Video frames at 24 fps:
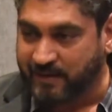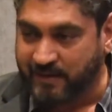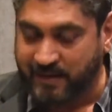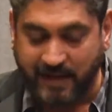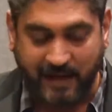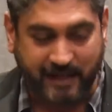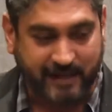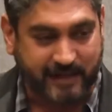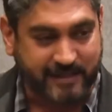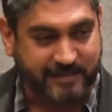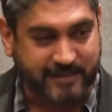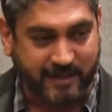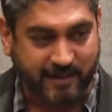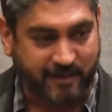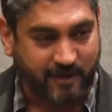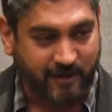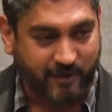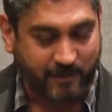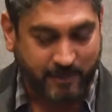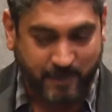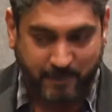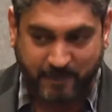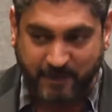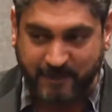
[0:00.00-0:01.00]
And he said, No,
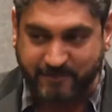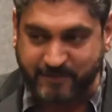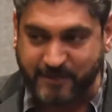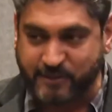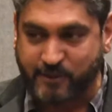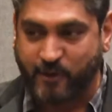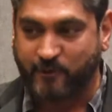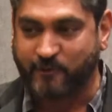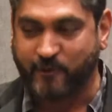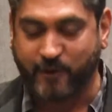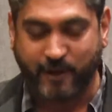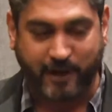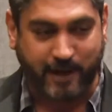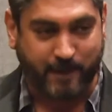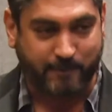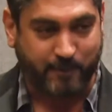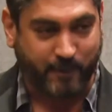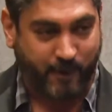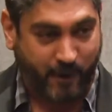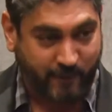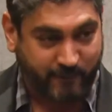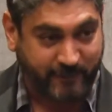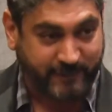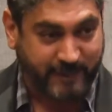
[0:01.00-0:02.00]
no, people have just gone for a cup
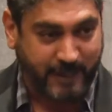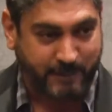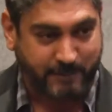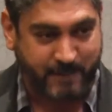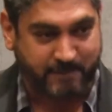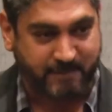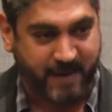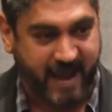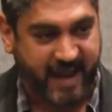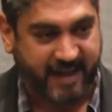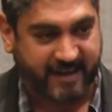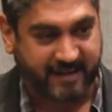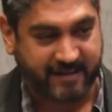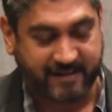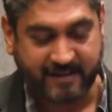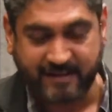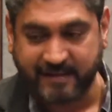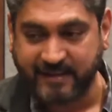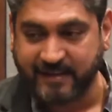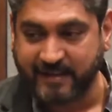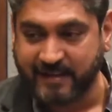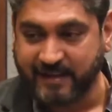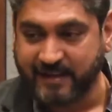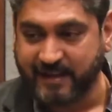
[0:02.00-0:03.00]
of coffee. They'll be back.
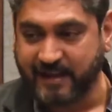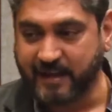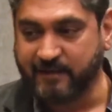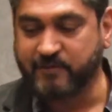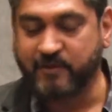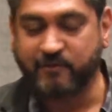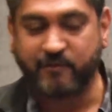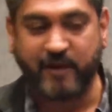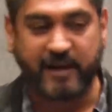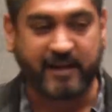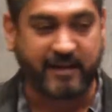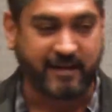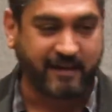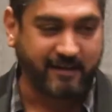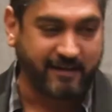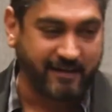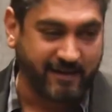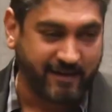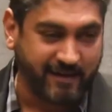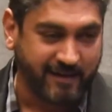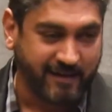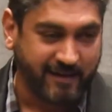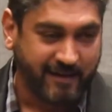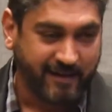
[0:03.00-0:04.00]
And we waited
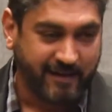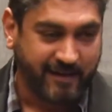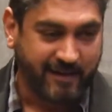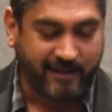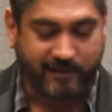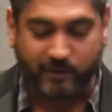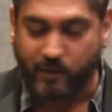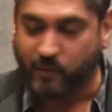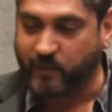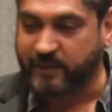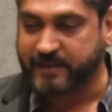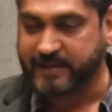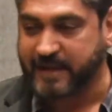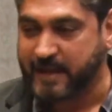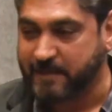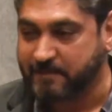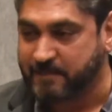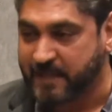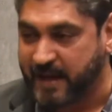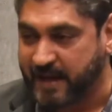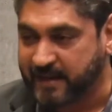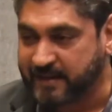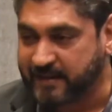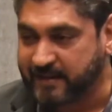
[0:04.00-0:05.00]
and no one came
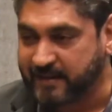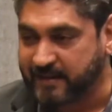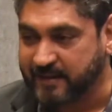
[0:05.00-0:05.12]
back.